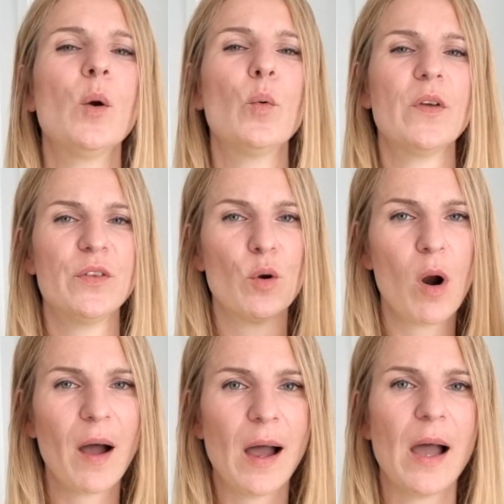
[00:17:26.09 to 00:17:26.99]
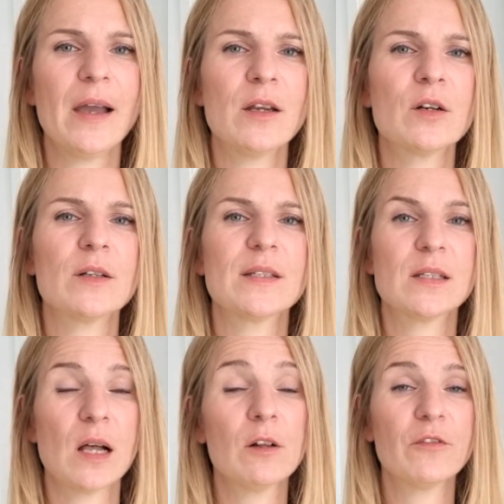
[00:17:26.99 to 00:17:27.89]
with your higher
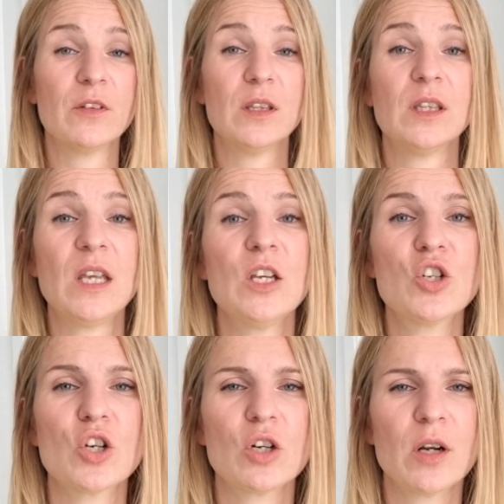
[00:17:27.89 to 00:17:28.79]
self nature.